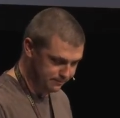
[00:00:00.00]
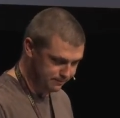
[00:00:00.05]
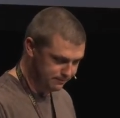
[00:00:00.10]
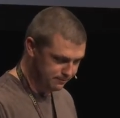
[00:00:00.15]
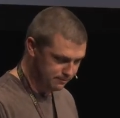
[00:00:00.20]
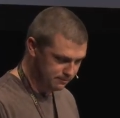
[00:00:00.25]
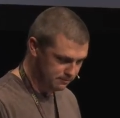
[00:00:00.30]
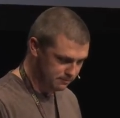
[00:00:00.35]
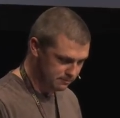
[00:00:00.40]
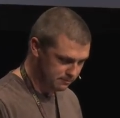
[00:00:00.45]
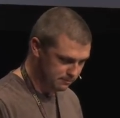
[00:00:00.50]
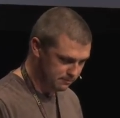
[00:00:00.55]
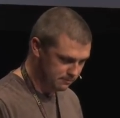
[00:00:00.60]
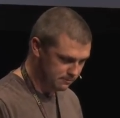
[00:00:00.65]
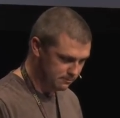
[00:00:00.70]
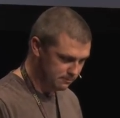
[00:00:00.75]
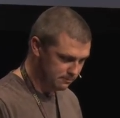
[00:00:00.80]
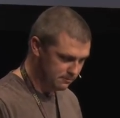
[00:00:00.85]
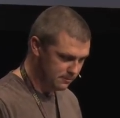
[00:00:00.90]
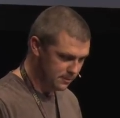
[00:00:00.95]

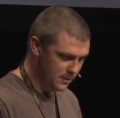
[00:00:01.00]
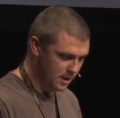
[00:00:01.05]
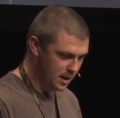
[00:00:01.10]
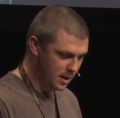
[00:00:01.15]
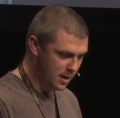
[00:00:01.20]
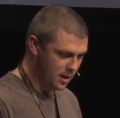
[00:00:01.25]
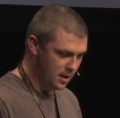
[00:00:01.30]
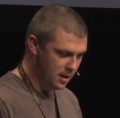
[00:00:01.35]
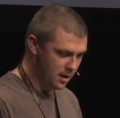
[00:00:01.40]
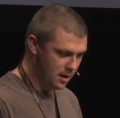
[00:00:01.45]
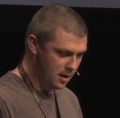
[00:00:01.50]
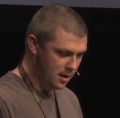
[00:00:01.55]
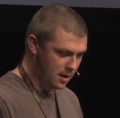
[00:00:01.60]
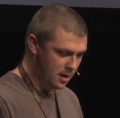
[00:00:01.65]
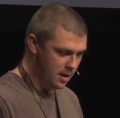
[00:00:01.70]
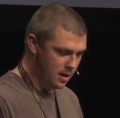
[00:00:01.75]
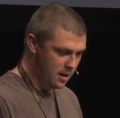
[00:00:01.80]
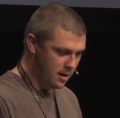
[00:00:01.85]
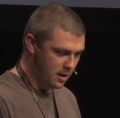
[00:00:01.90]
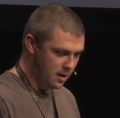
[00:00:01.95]
(no one is talking)